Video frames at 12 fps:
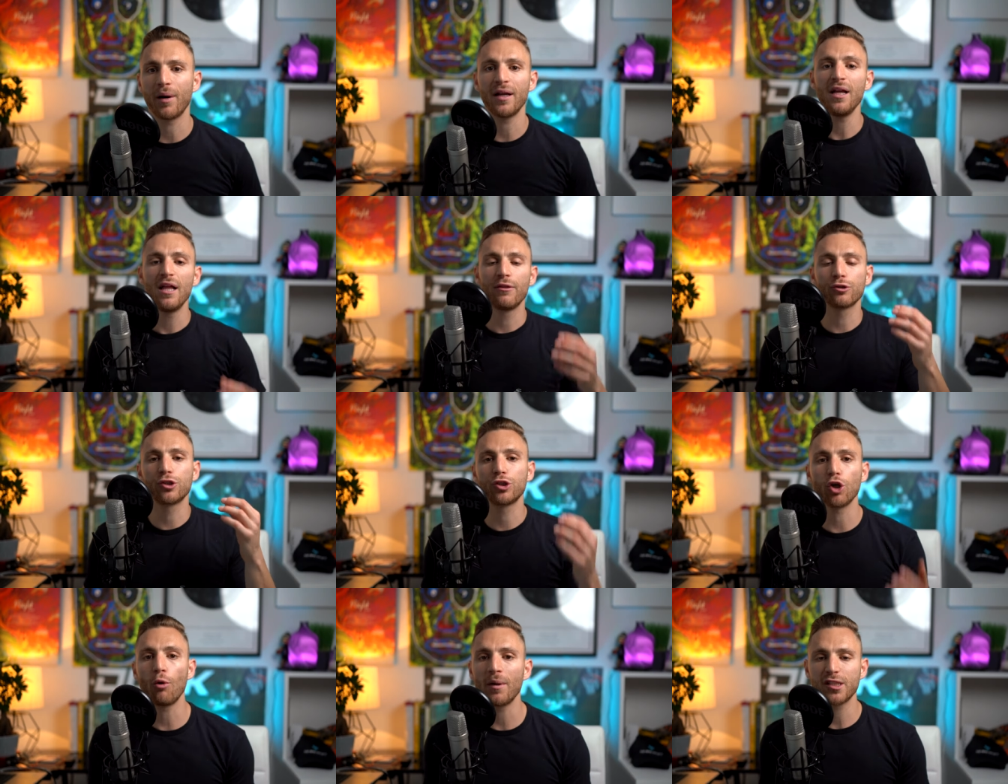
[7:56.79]
but there's
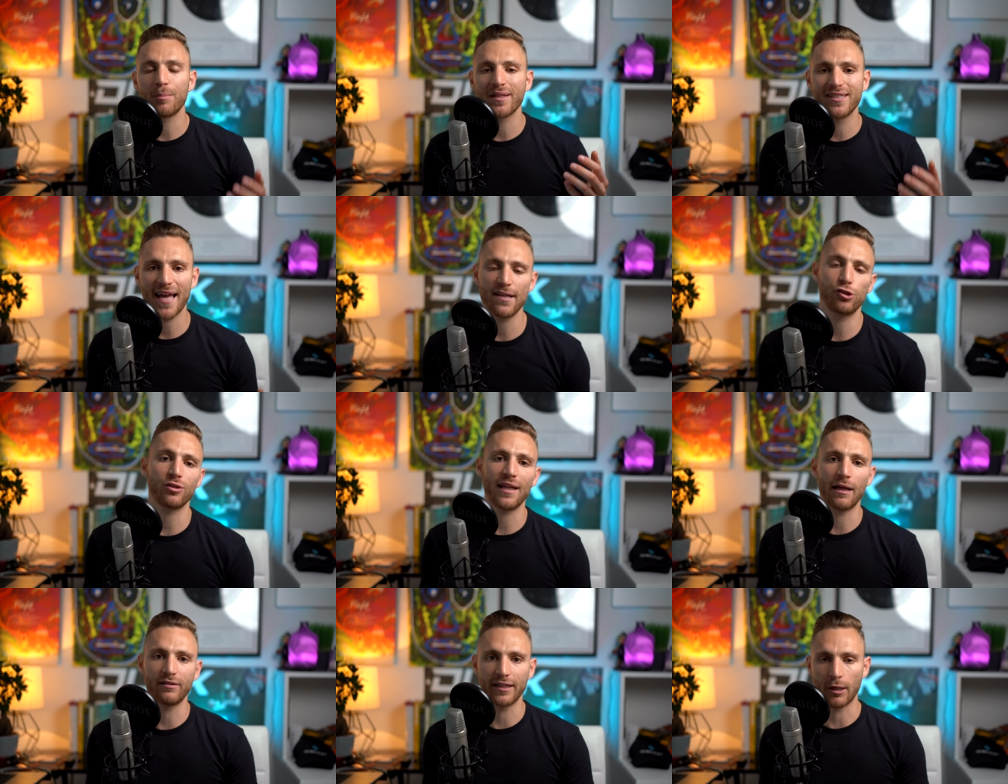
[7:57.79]
so much potential
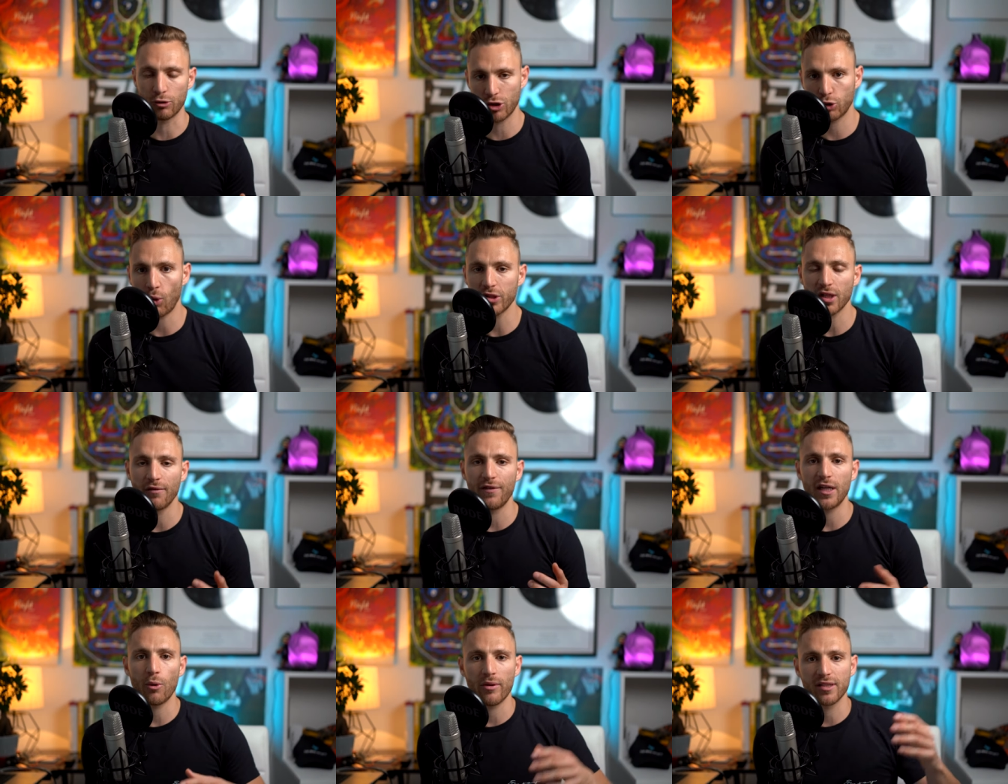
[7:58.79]
out there. I was just watching a
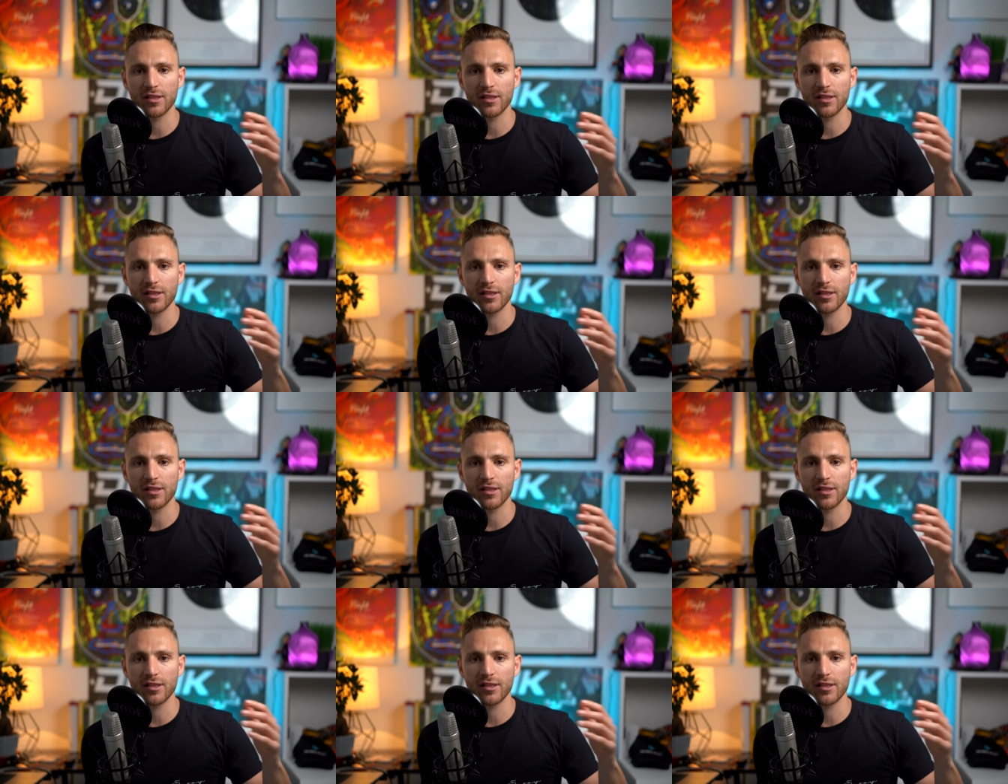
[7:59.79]
video with